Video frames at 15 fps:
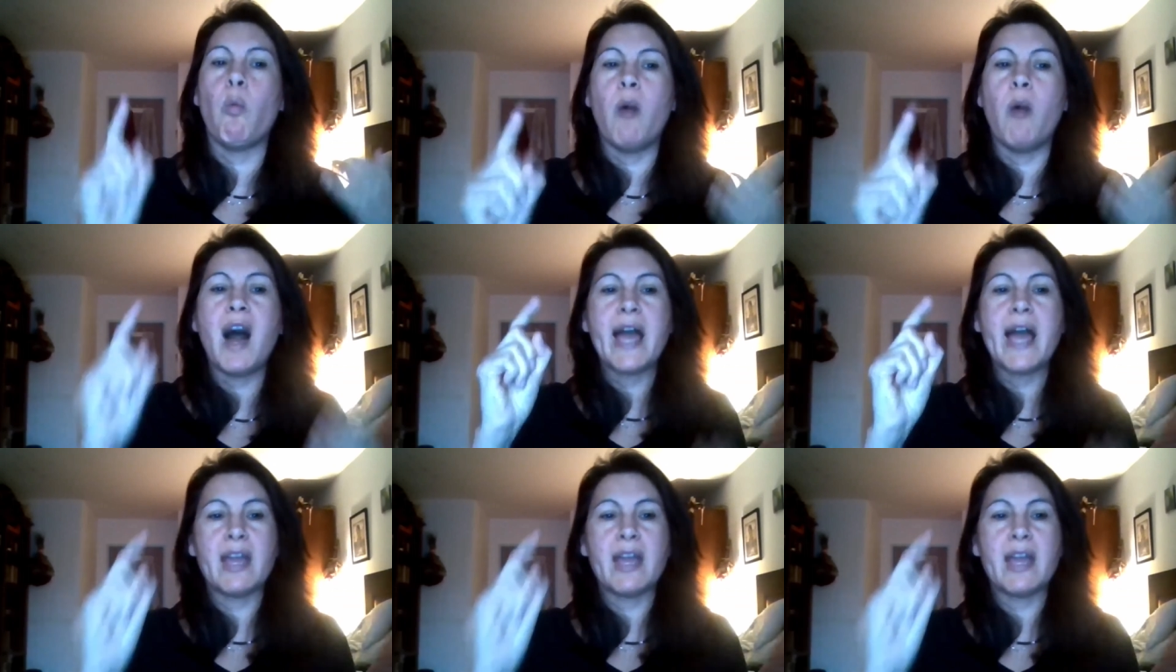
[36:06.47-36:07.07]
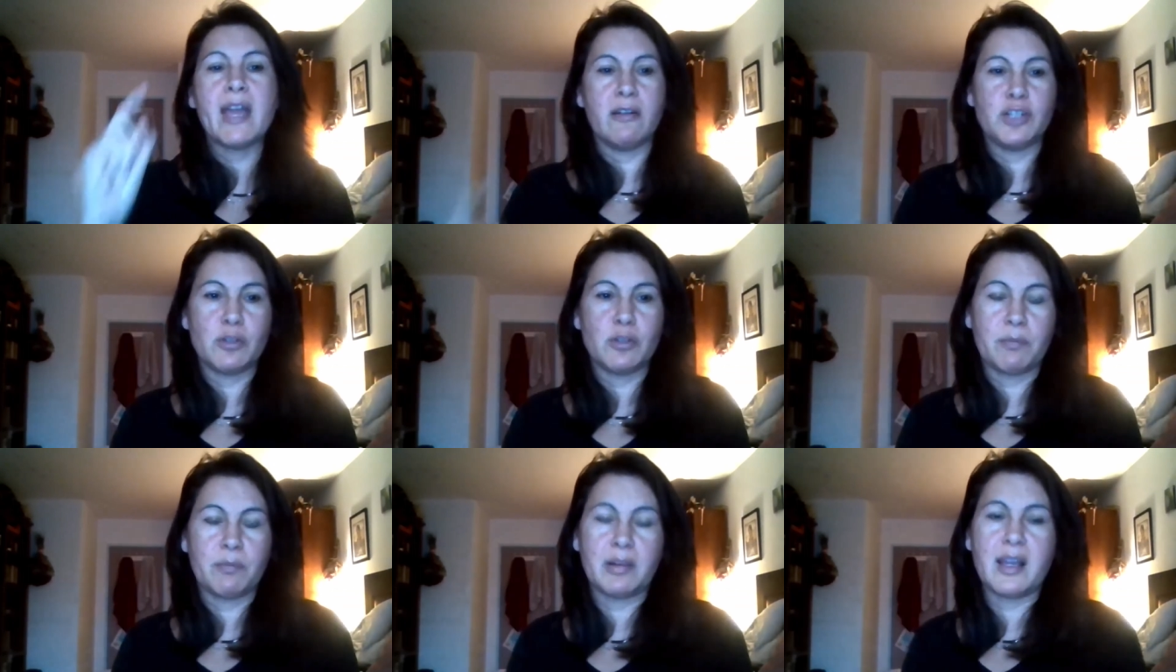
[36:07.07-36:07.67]
why aren't
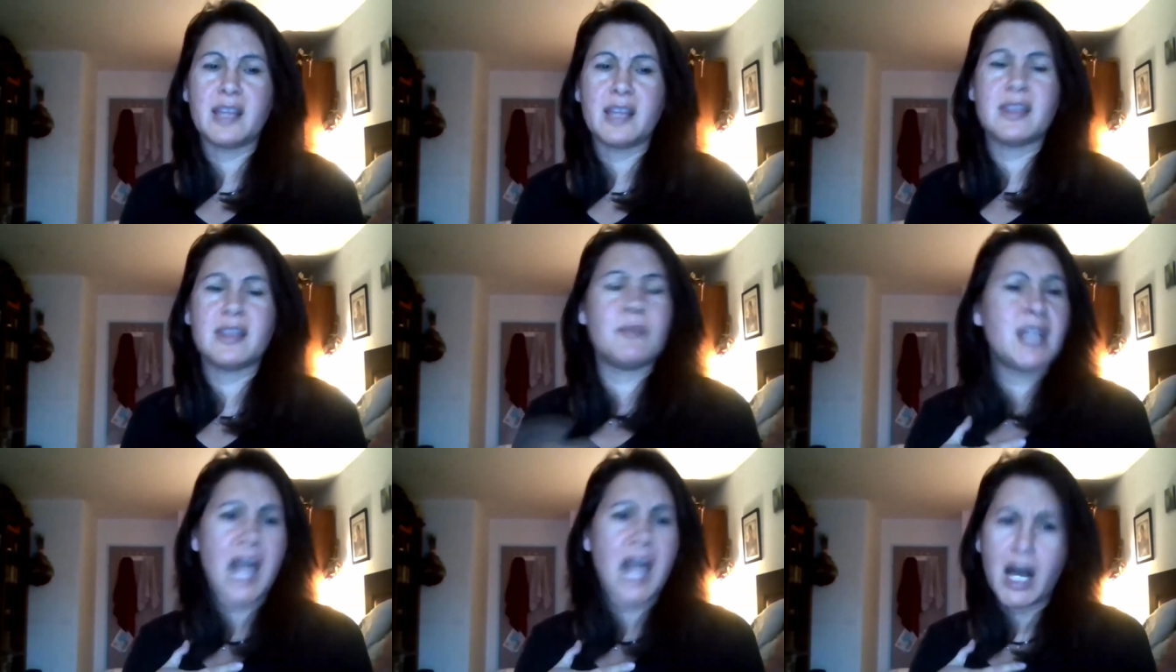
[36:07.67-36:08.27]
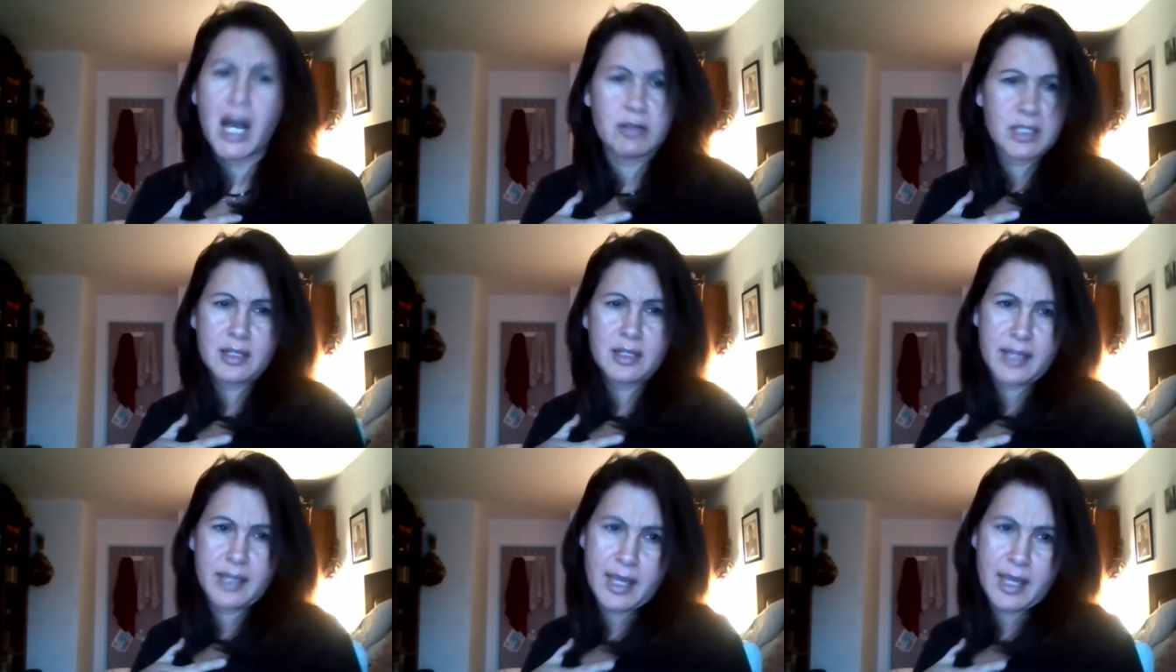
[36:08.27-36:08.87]
you applying them and how
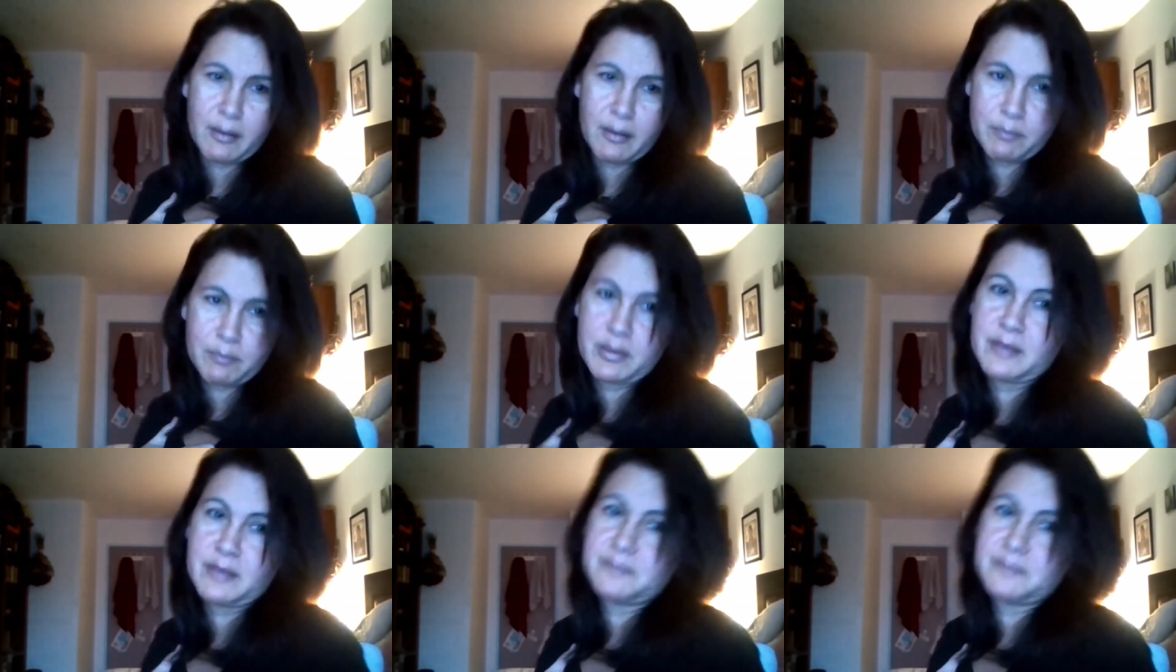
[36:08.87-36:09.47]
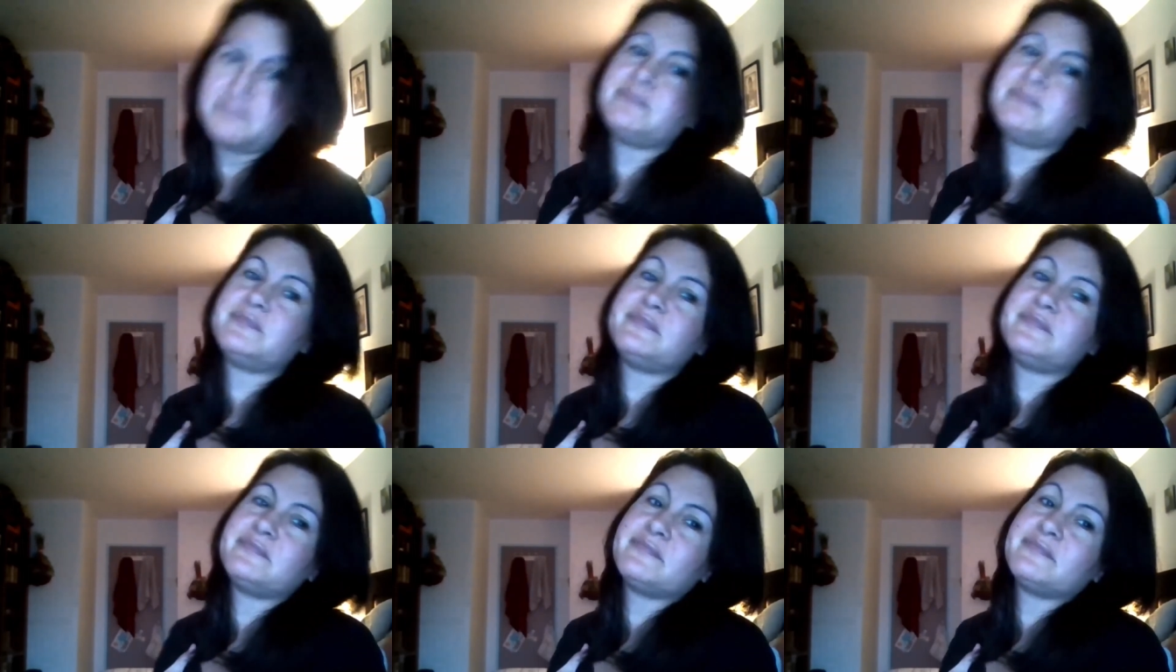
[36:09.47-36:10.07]
can I help?
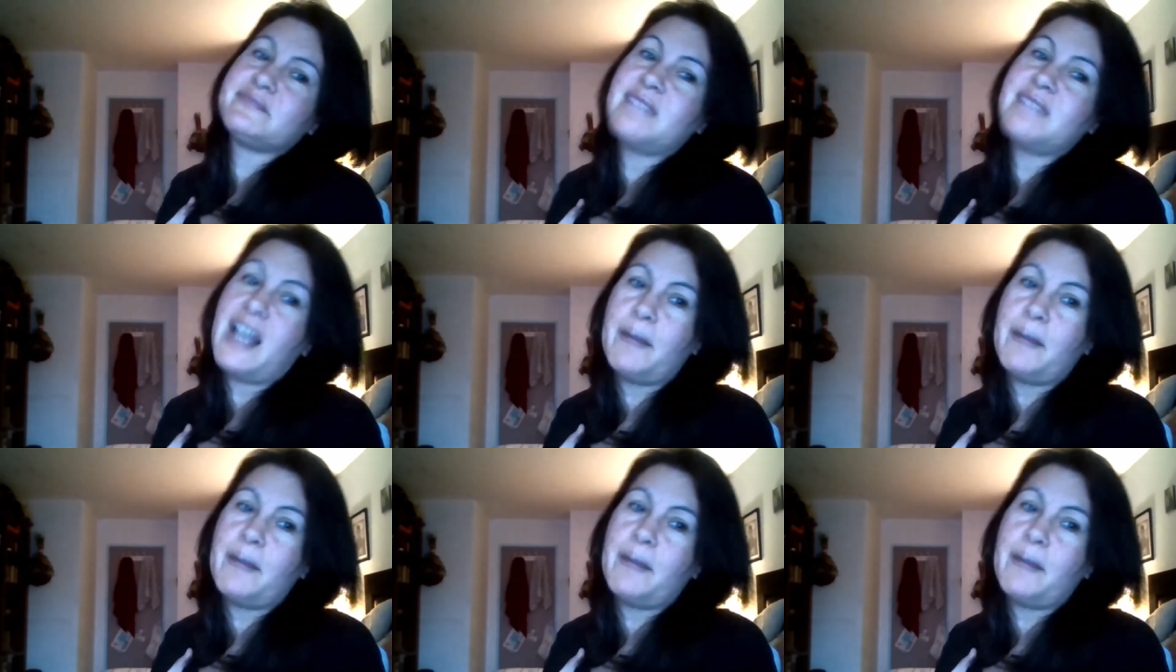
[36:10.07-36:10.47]
Yeah.